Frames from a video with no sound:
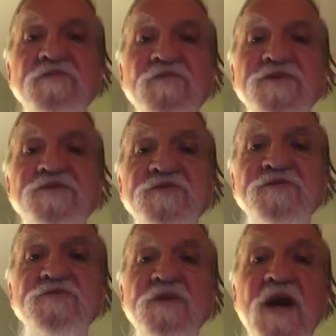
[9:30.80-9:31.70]
Wishing
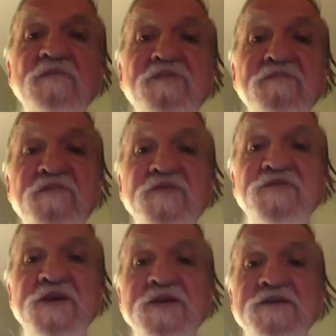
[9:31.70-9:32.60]
you happy
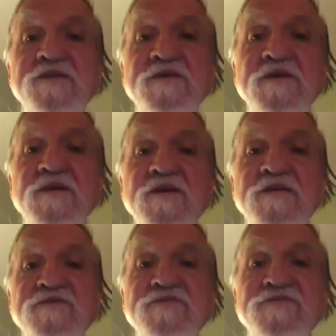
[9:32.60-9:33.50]
birthday, uh,
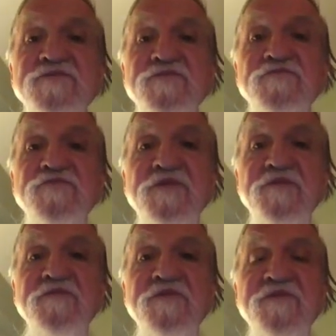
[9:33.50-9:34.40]
two to
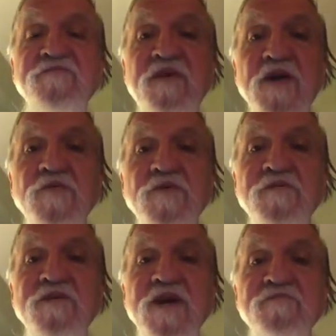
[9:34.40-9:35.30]
the fifth power
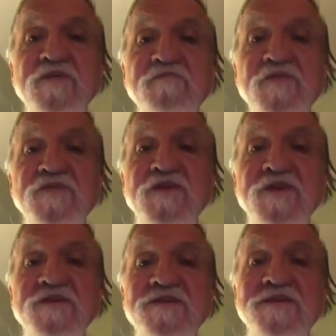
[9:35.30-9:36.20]
of happy
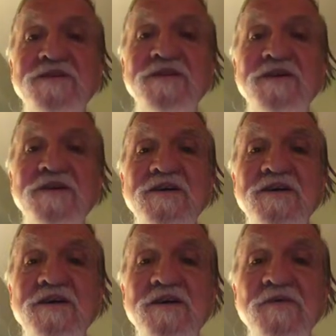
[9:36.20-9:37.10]
birthday.
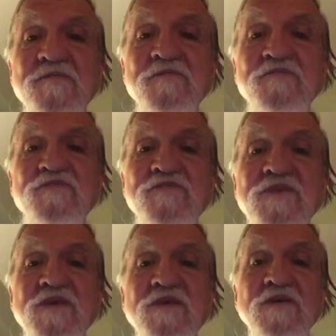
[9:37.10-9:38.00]
Um,
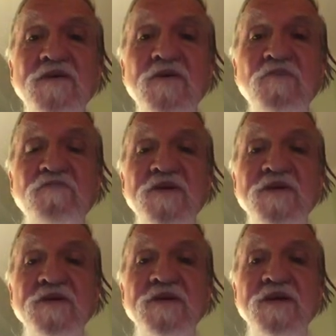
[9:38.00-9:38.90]

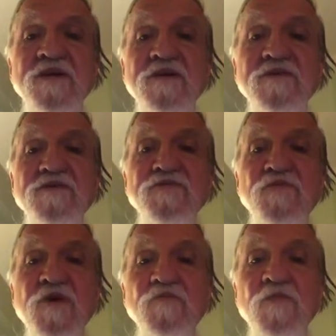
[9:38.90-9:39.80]
hoping that you
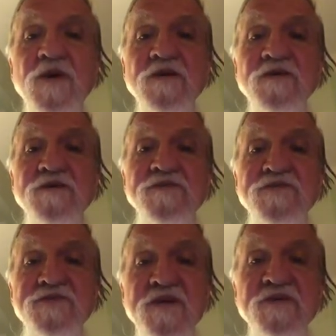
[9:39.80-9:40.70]
are well and
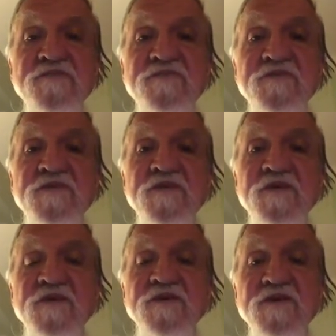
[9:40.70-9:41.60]
safe.
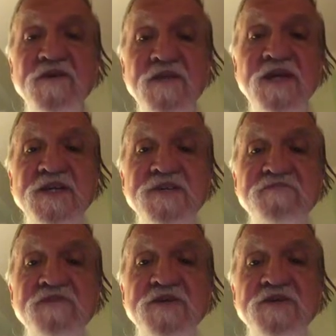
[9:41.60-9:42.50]
Uh, glad to
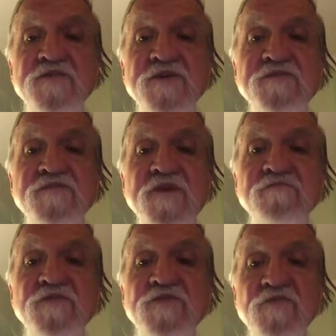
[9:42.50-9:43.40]
be hearing from
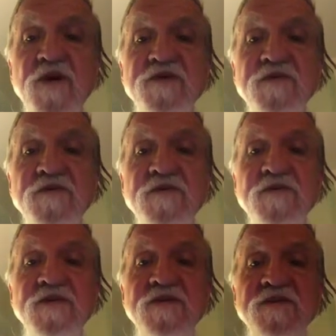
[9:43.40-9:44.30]
you
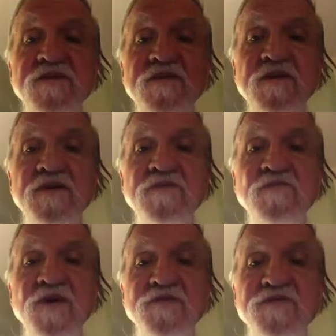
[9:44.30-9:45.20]
regularly uh,
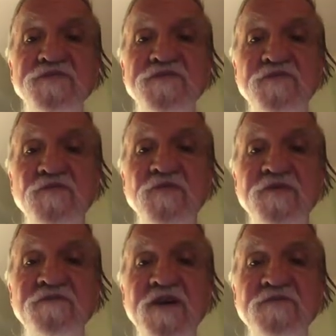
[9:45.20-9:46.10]
while this
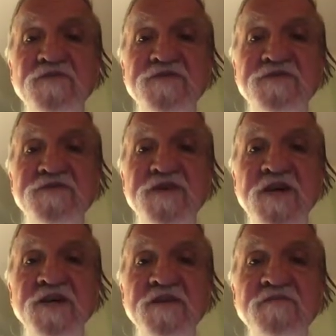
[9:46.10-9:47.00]
coronavirus is
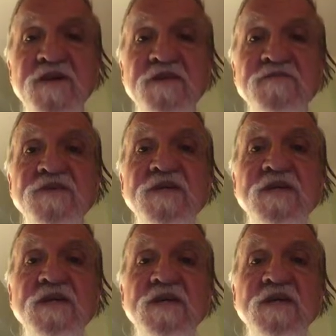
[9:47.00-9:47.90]
hanging around.
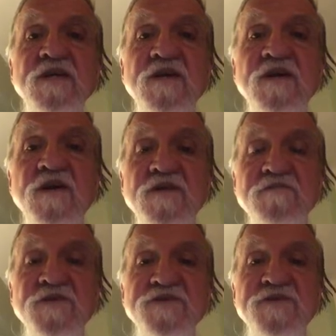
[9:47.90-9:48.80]
All of
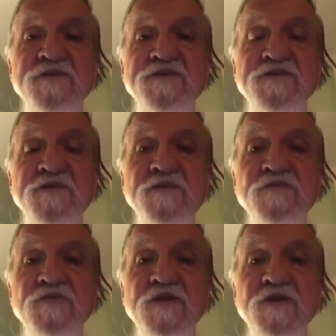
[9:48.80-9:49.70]
us need to know
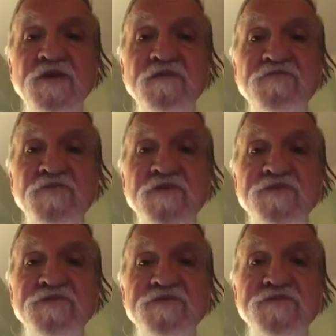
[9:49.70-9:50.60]
that our loved
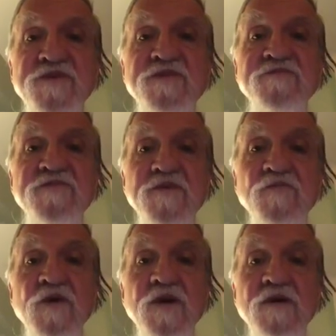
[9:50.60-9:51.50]
ones are safe and
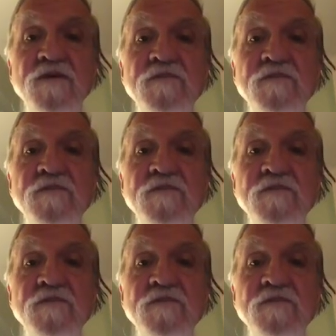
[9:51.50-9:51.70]
well.